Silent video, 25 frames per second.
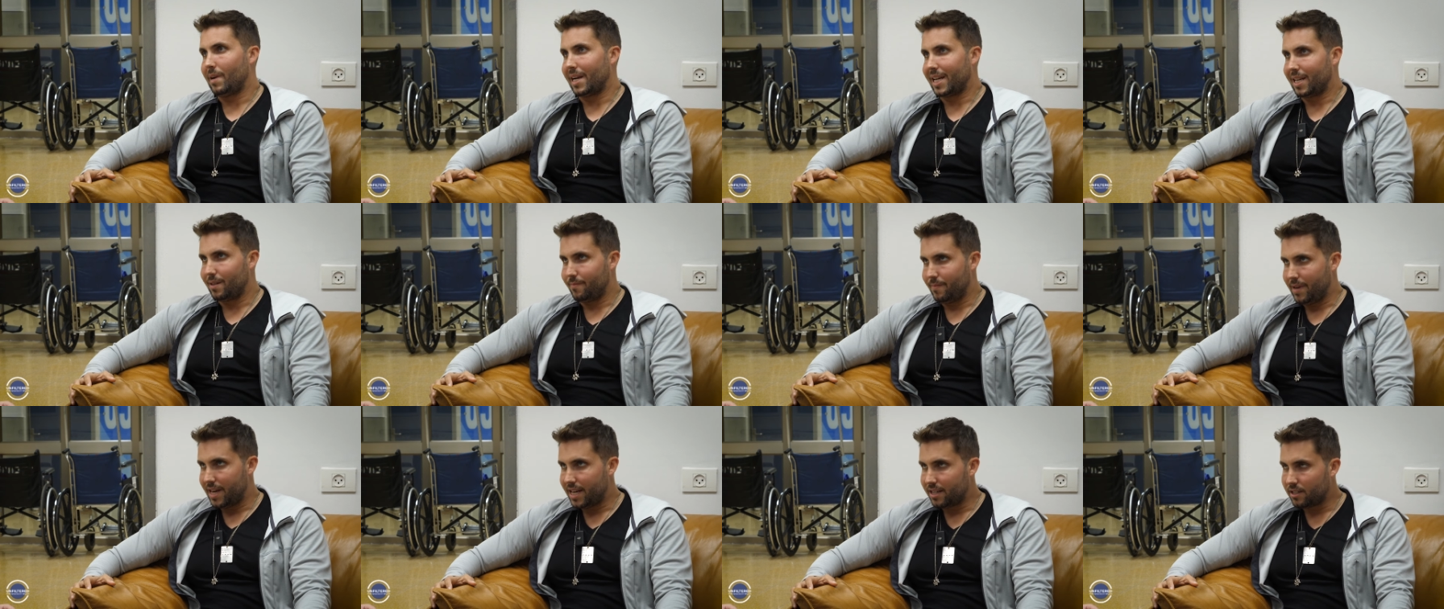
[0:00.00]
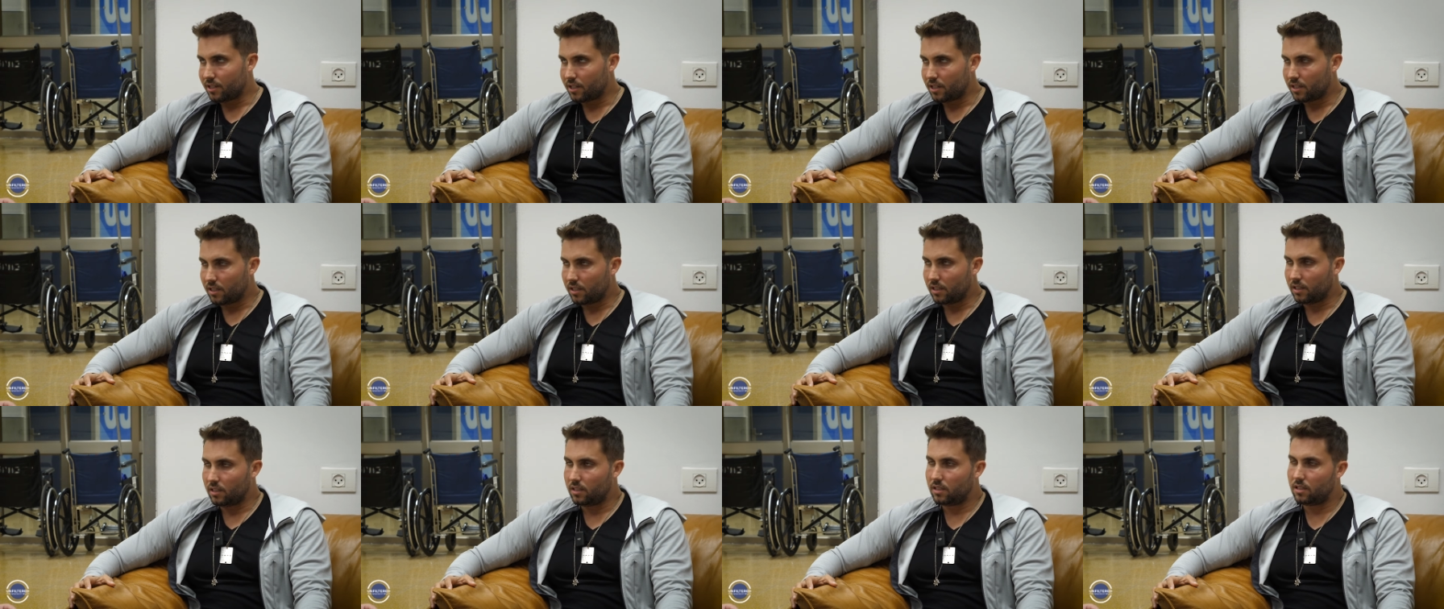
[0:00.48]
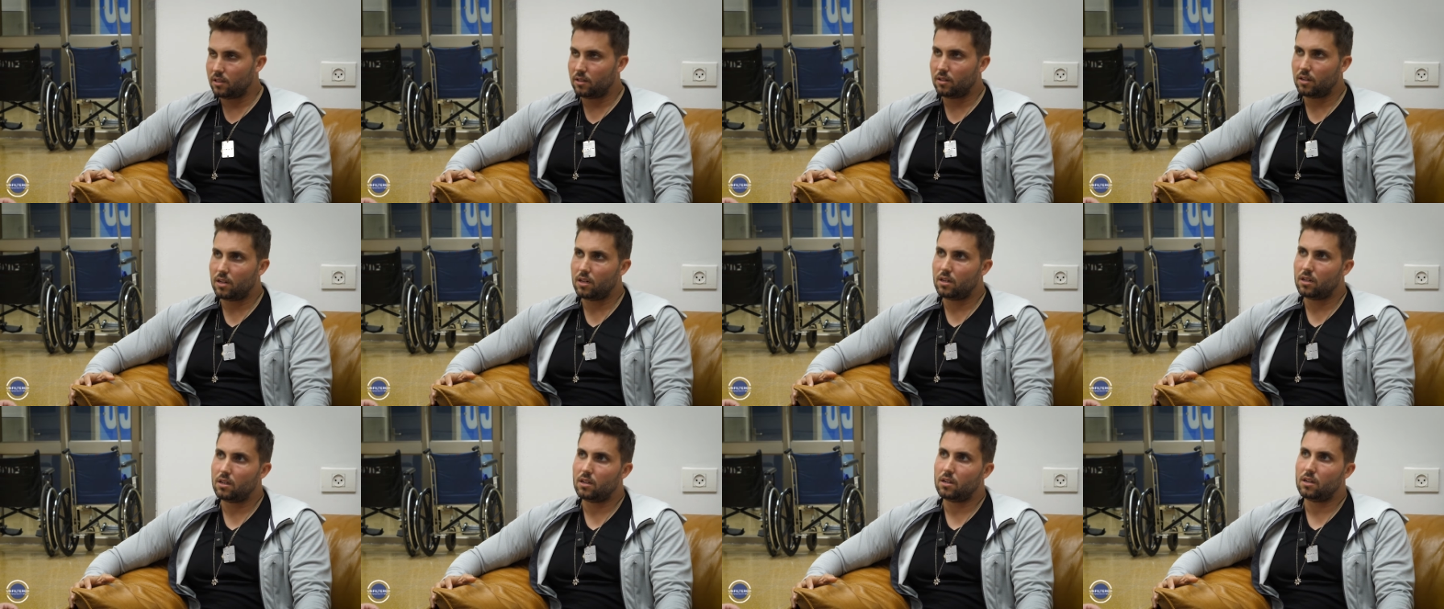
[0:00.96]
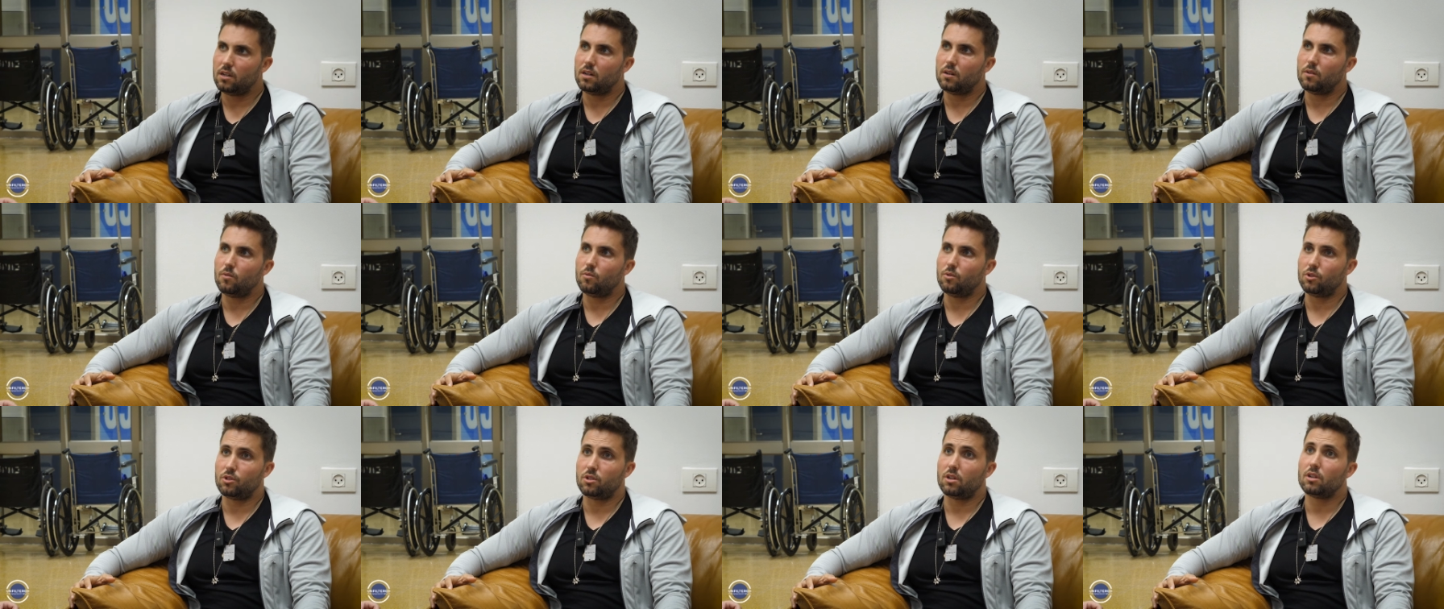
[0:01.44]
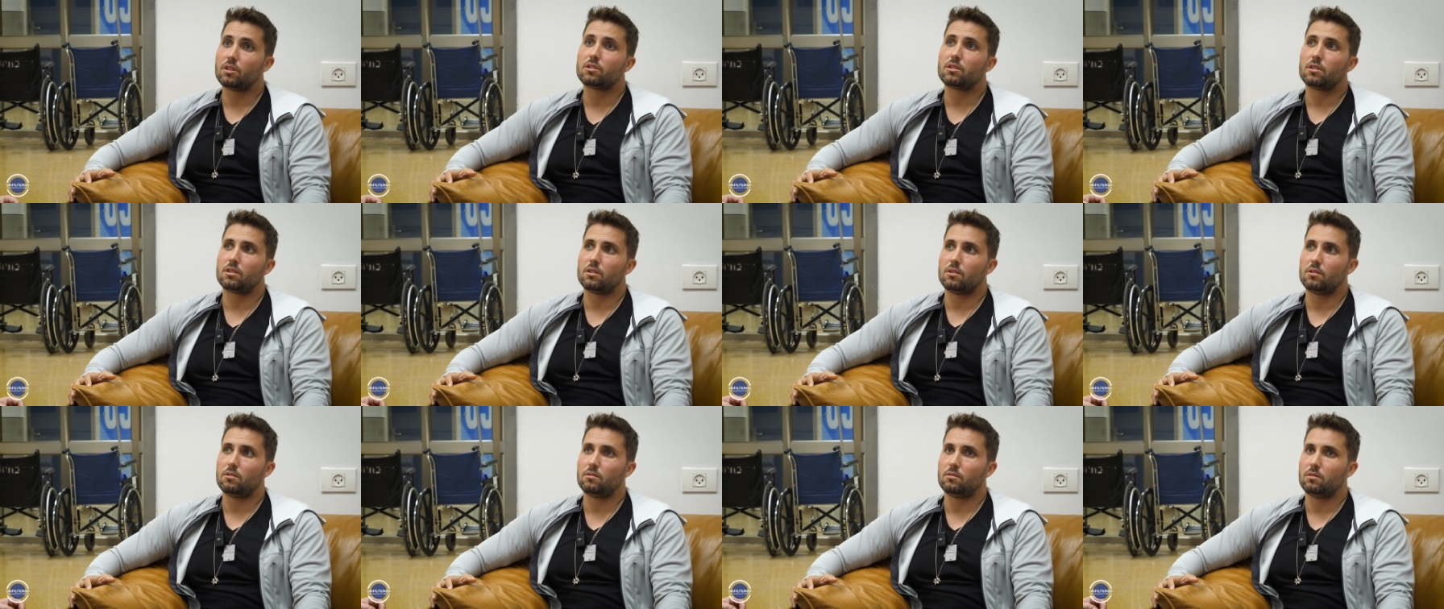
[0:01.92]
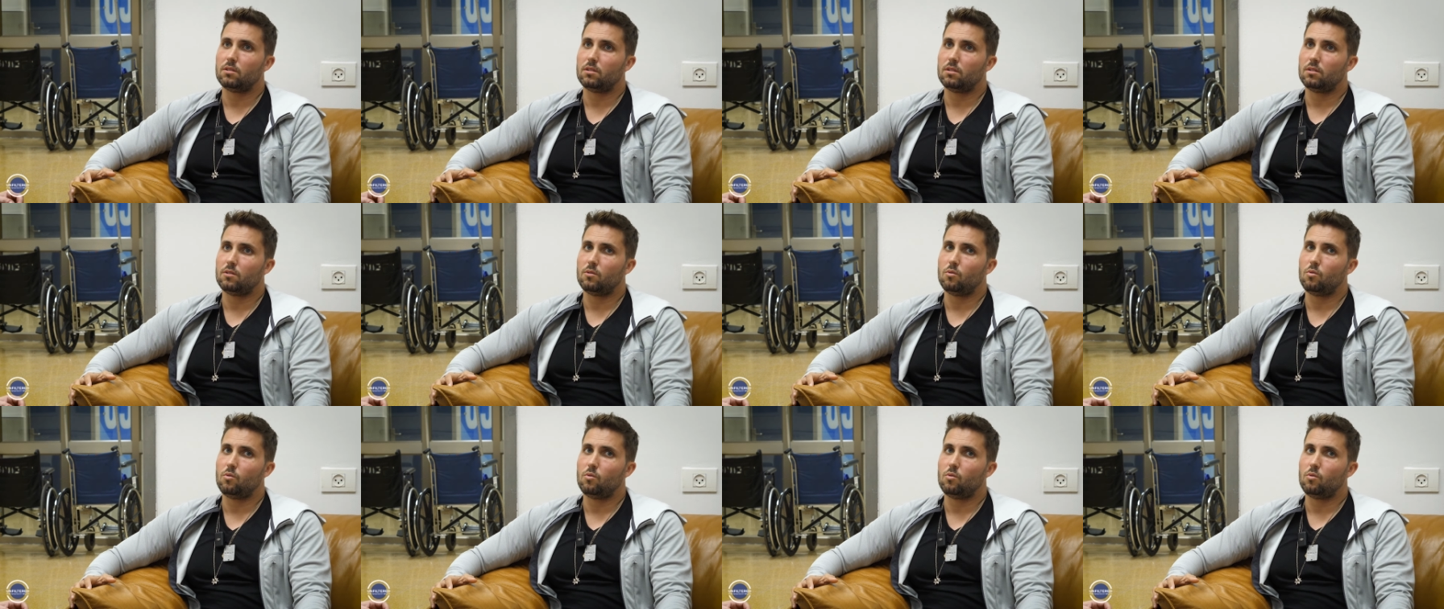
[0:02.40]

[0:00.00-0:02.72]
My commander was also